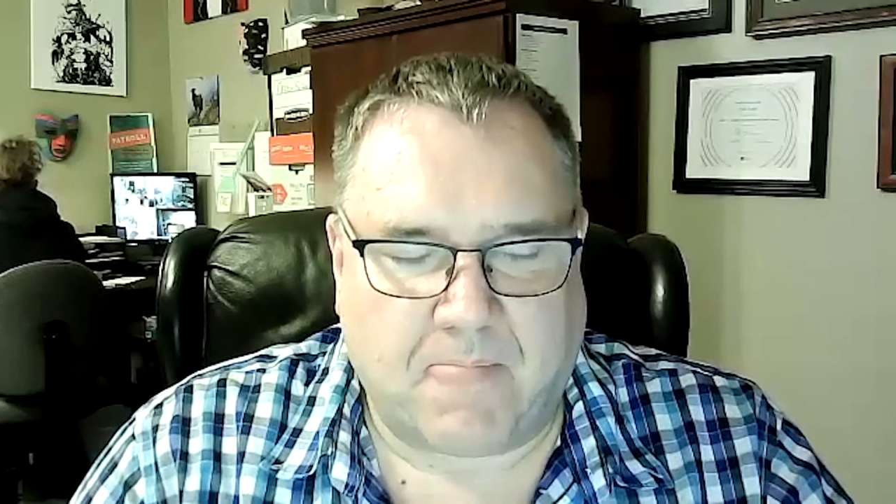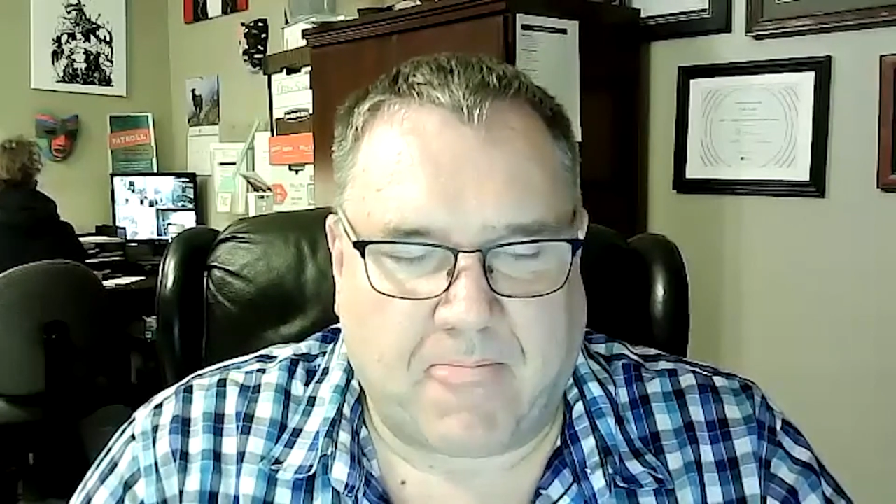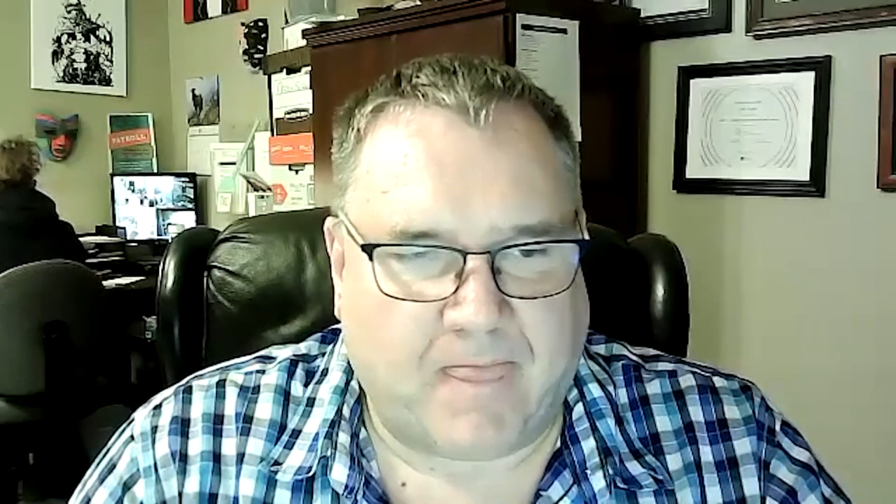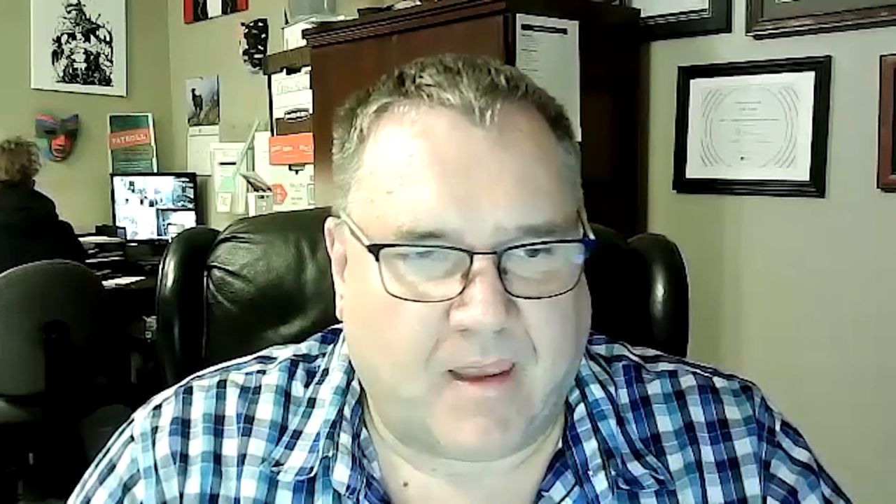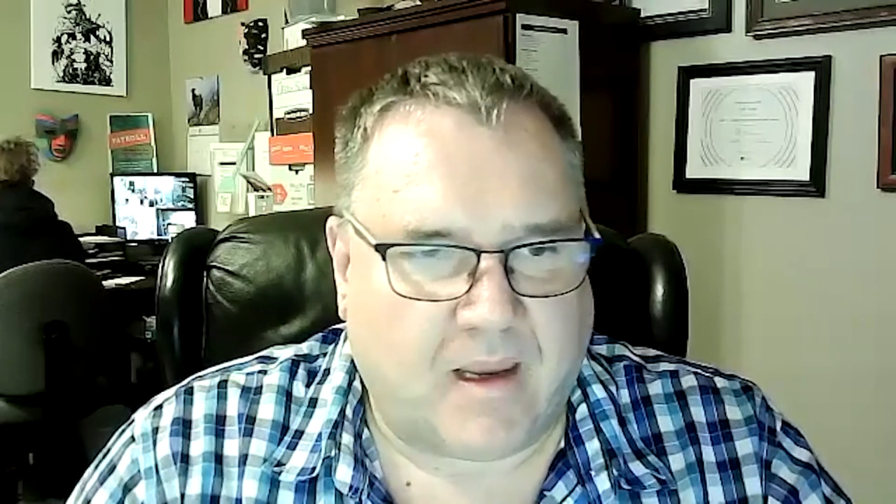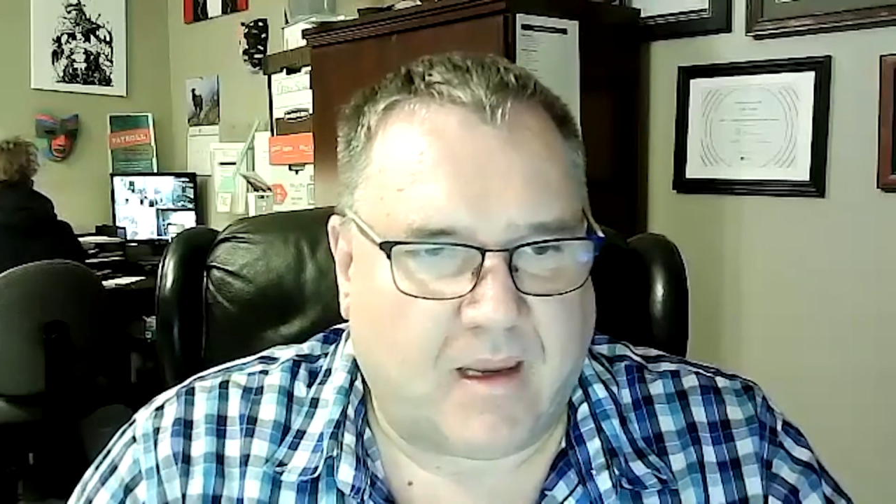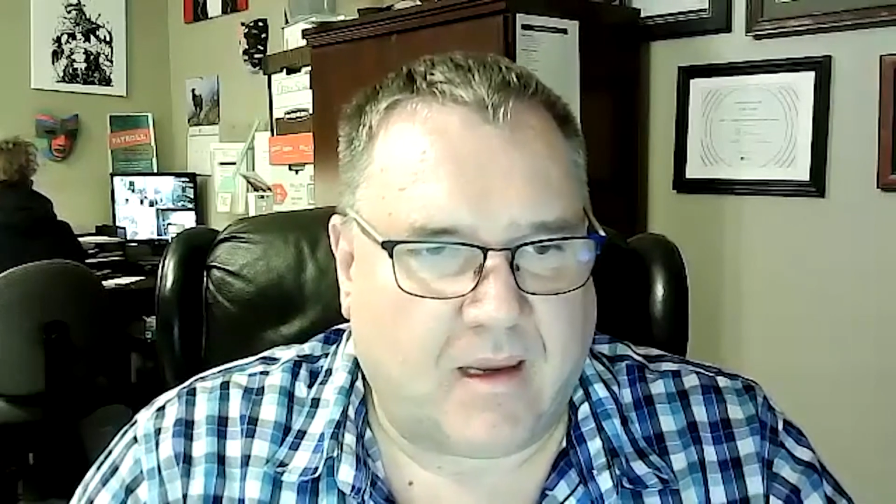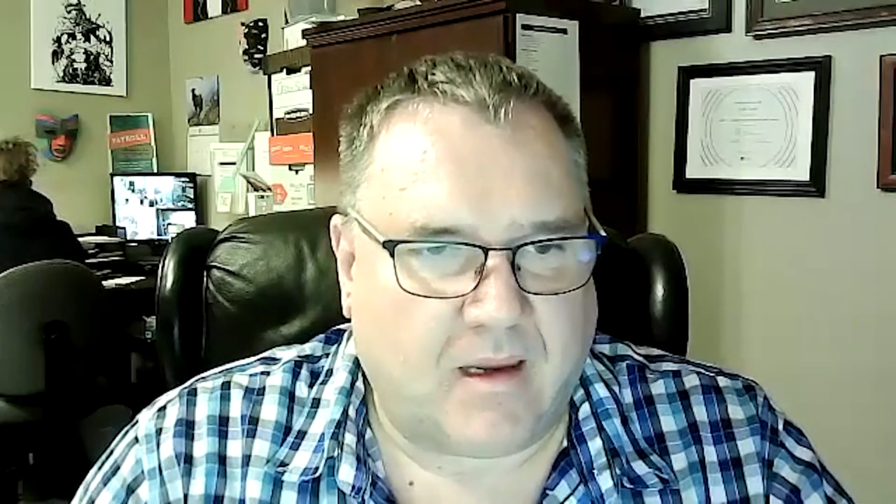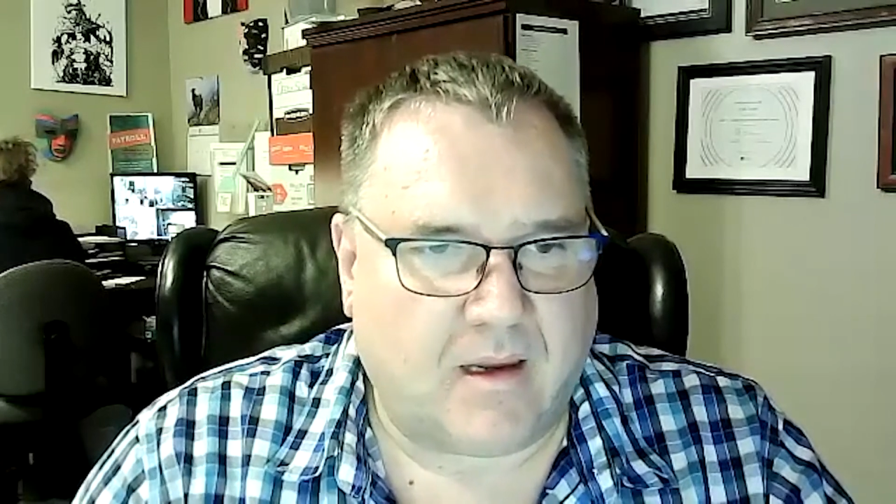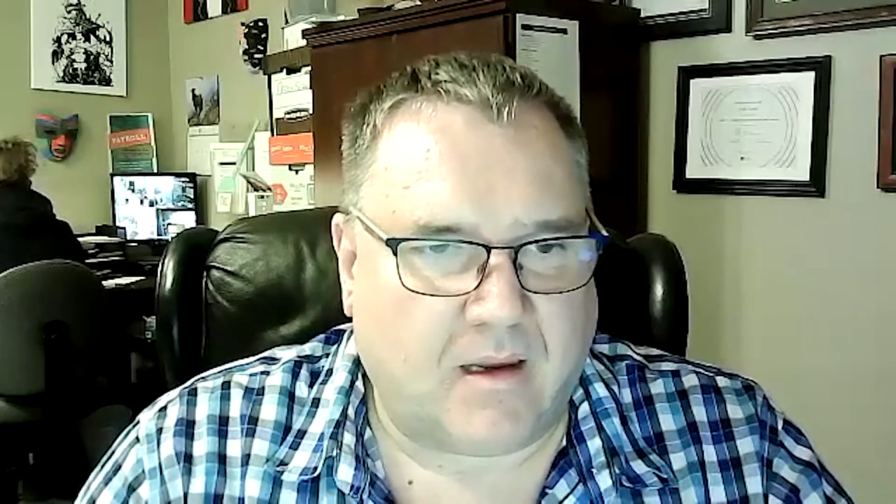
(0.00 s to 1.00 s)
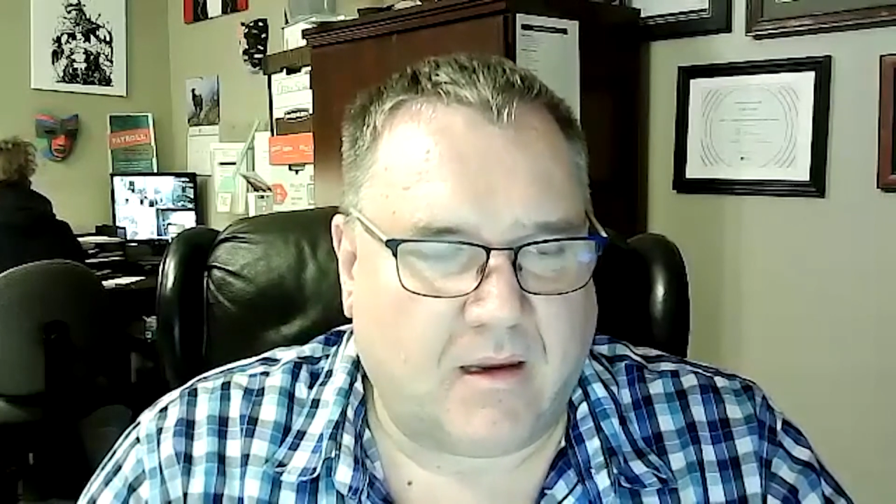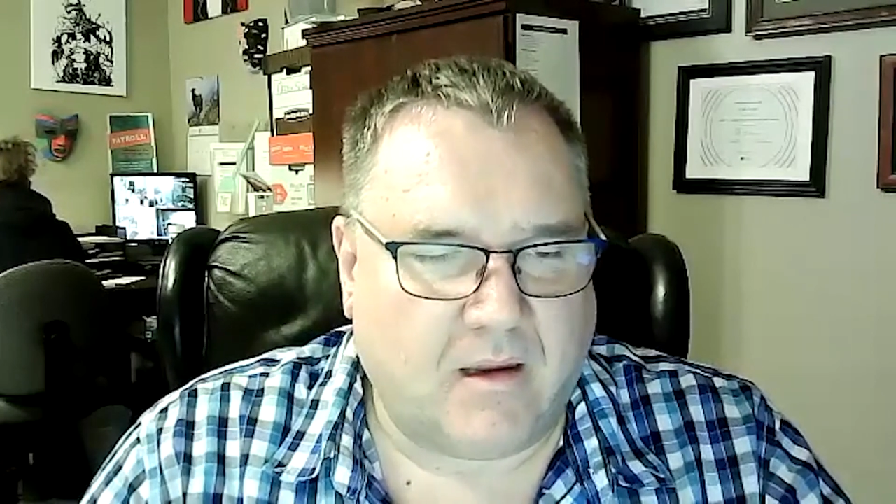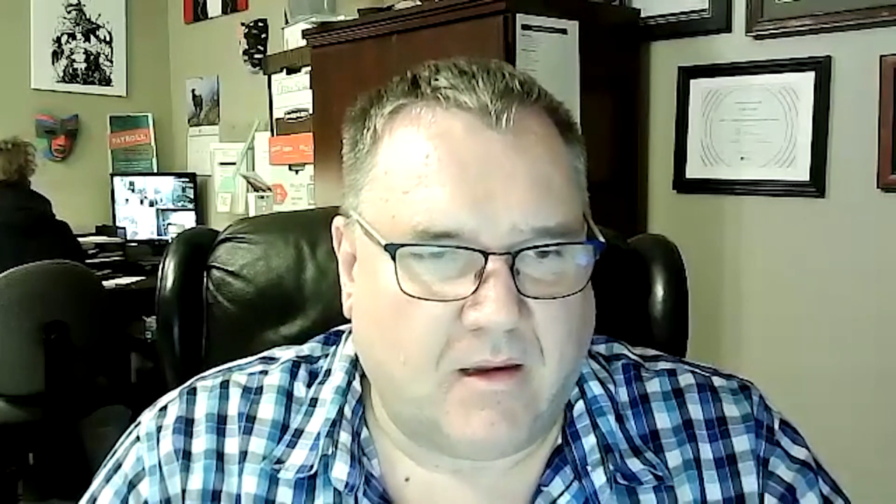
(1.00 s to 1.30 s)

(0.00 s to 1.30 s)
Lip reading: They